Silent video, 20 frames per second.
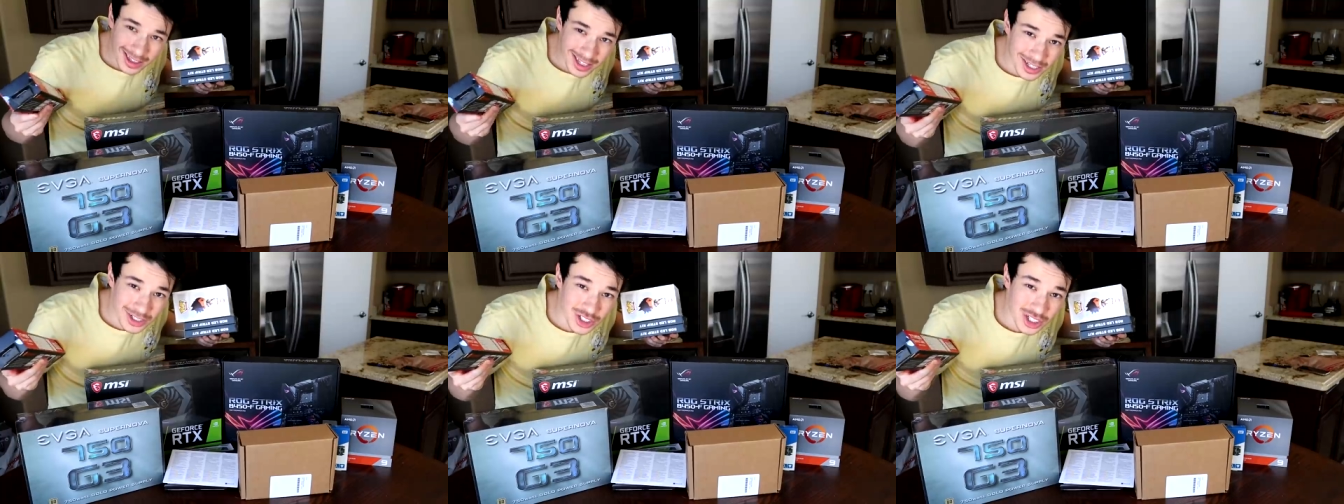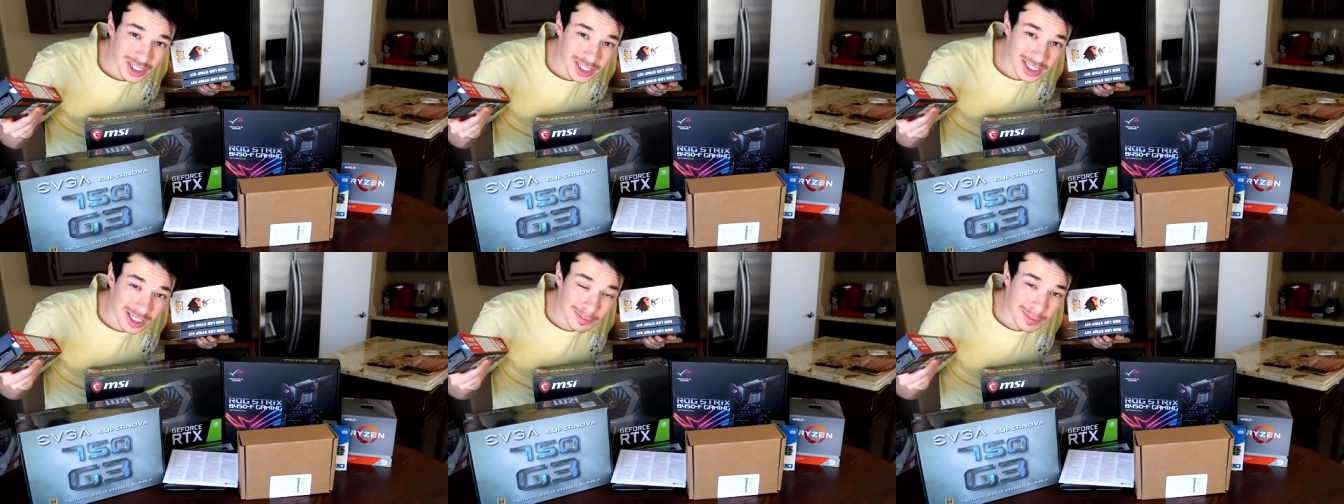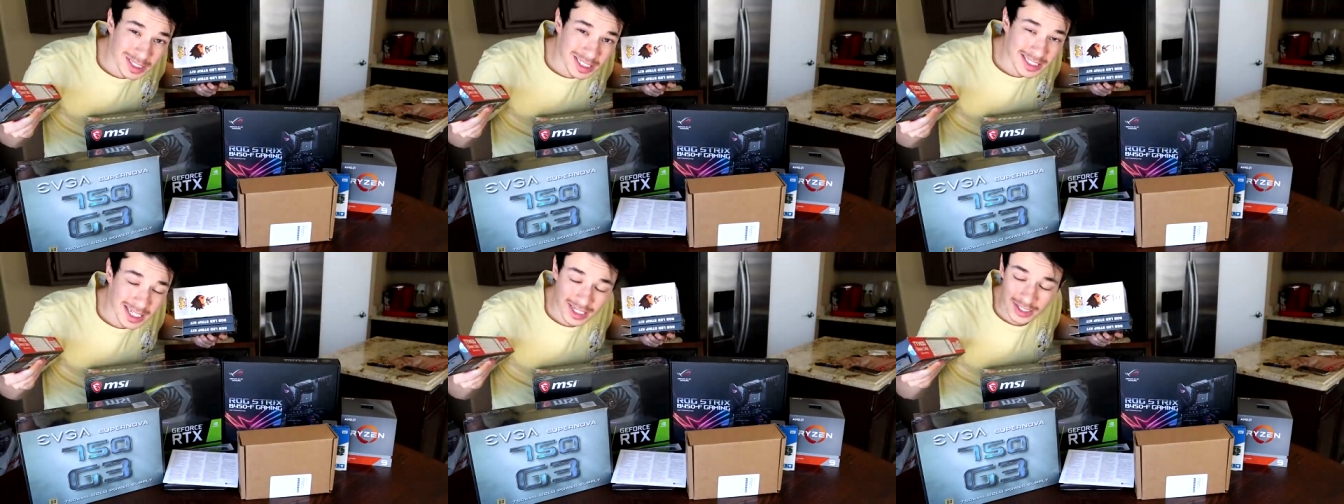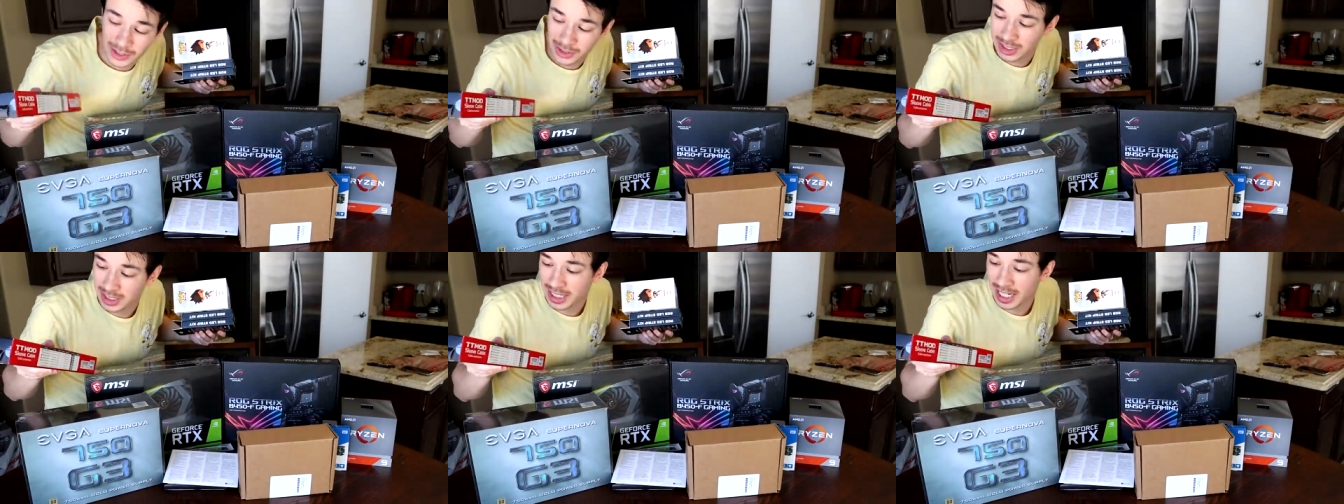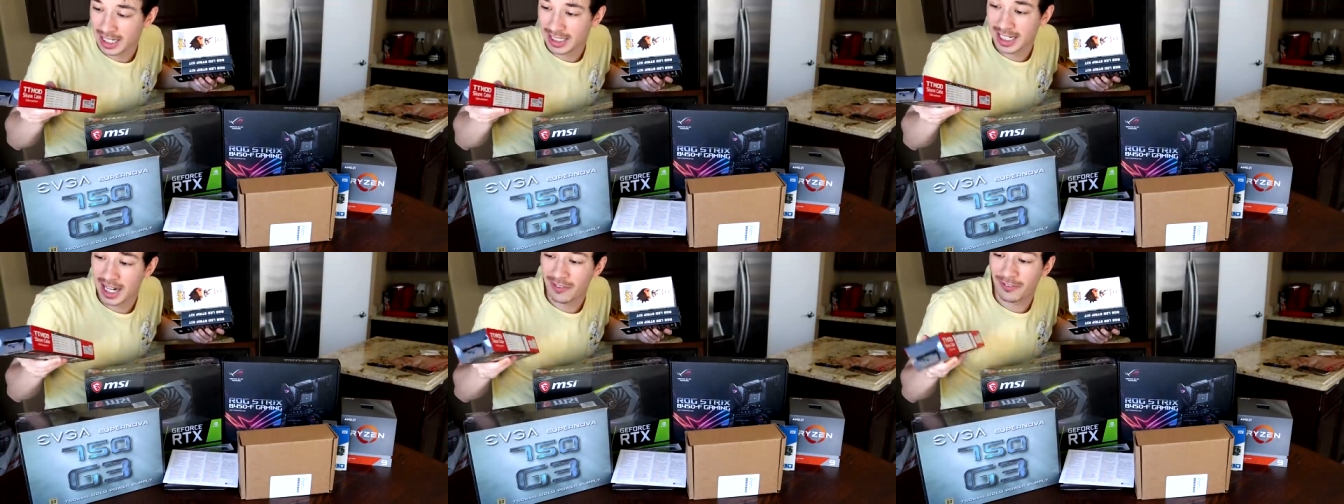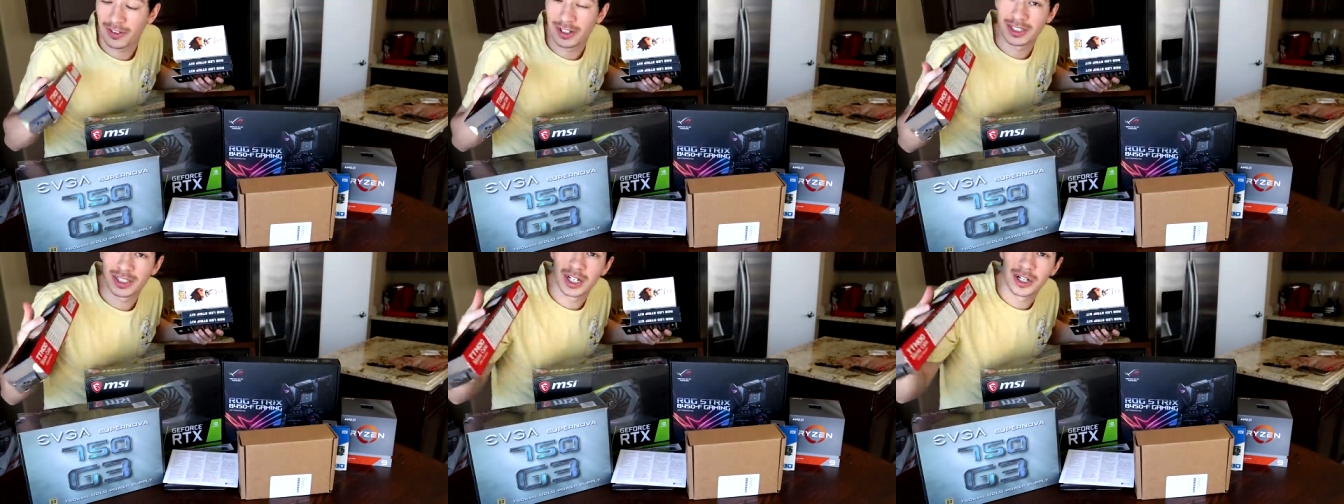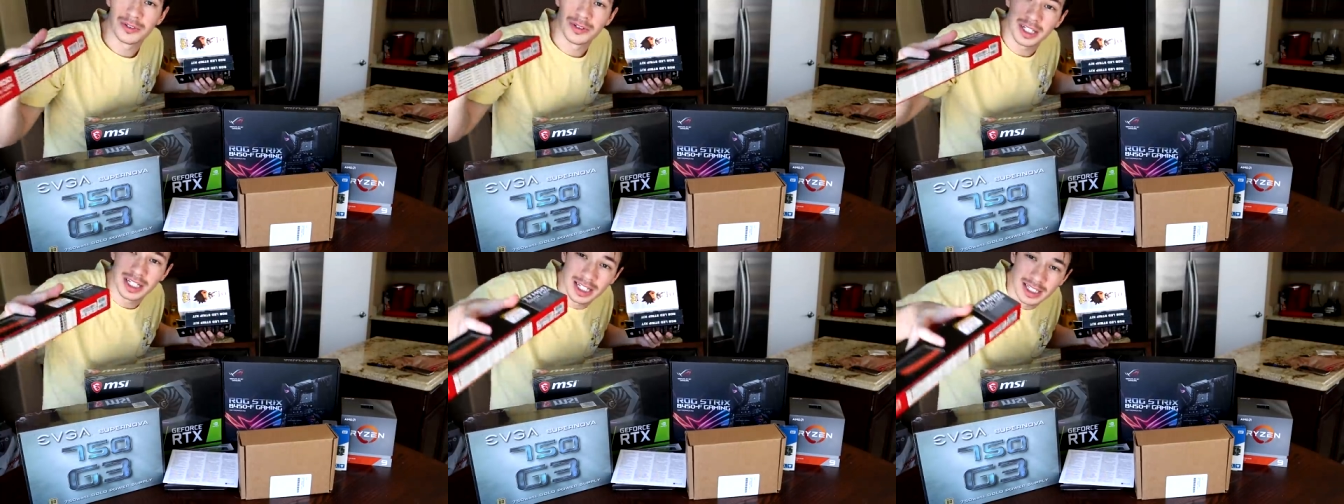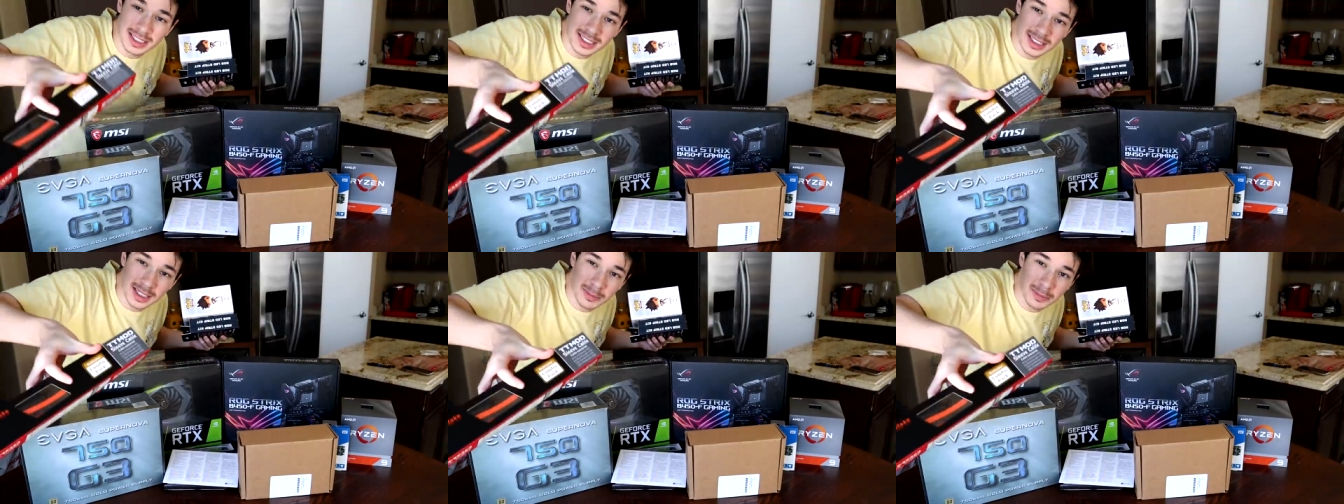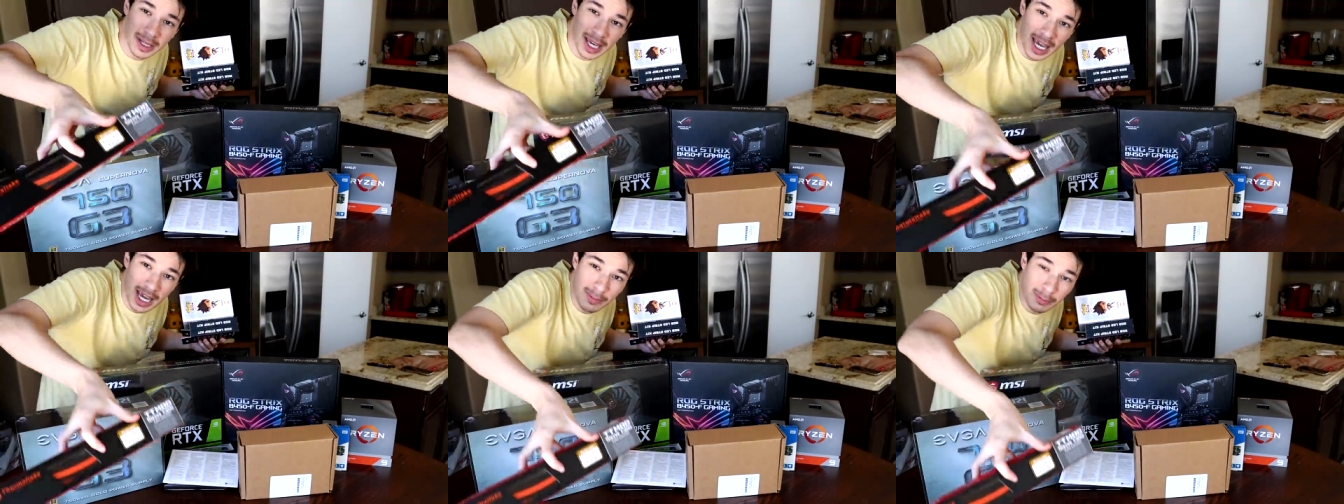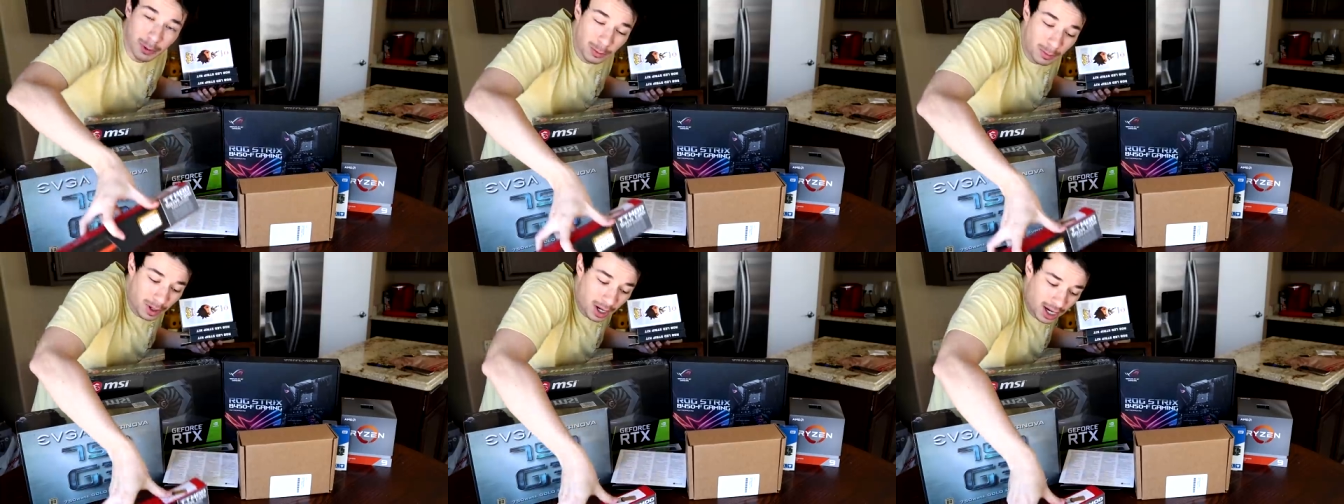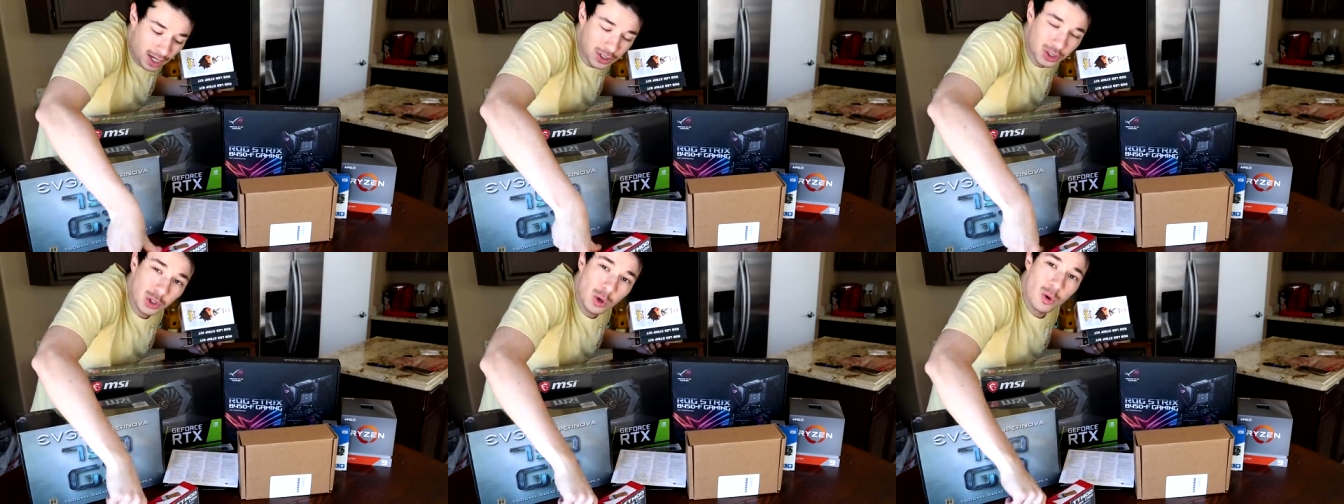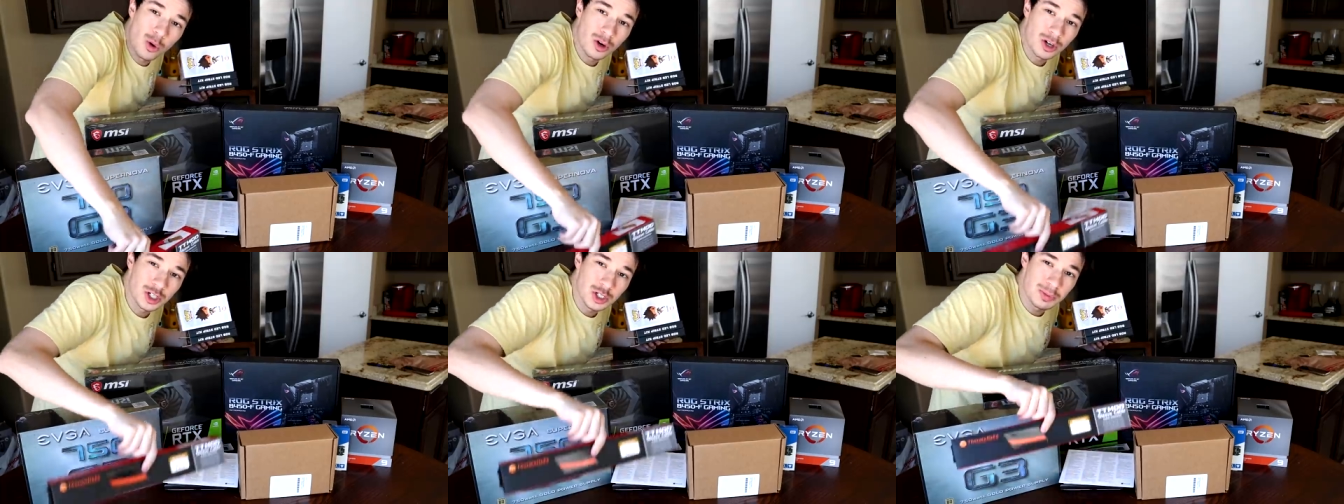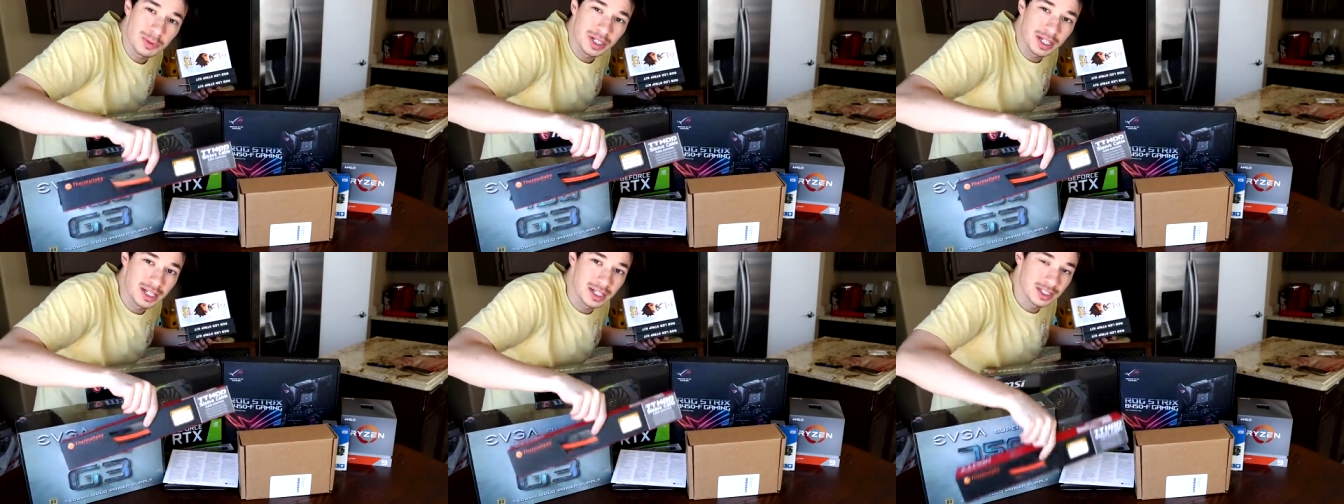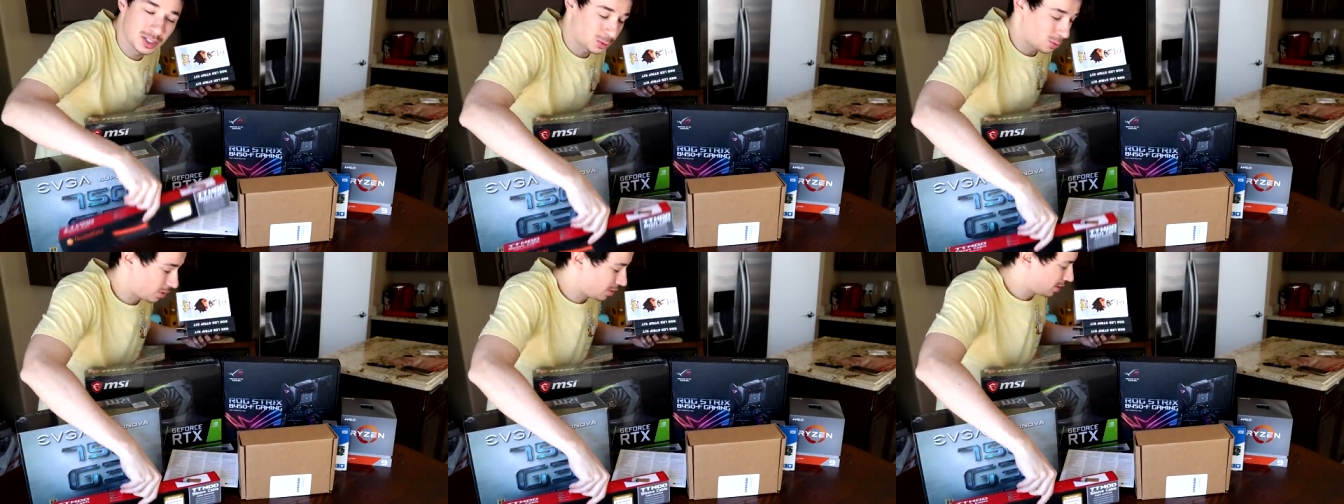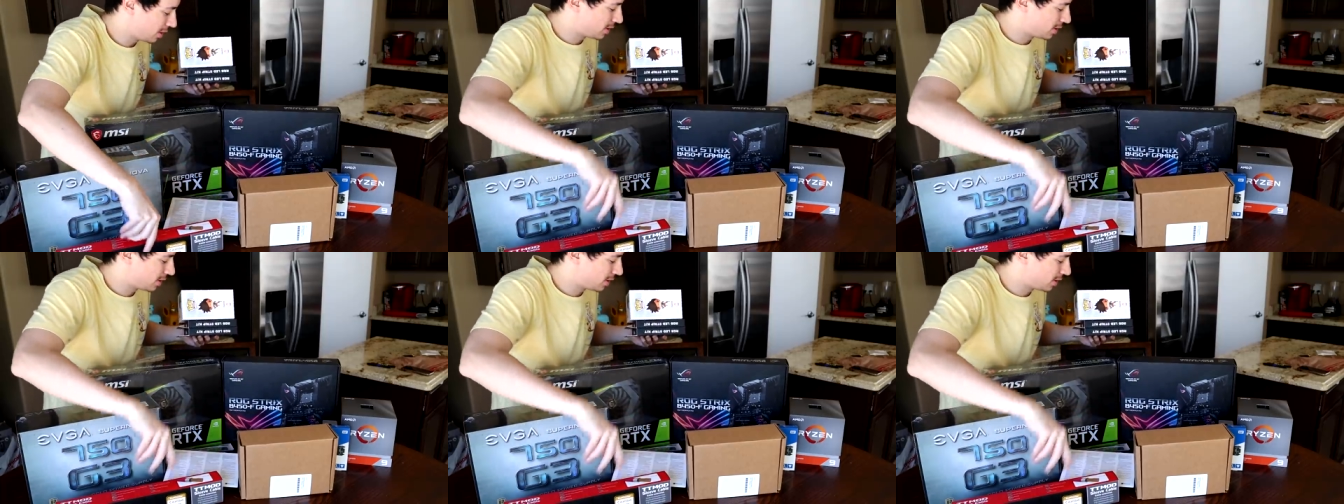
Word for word: And then just some accessories I definitely don't need. Some cable mods, orange because, well,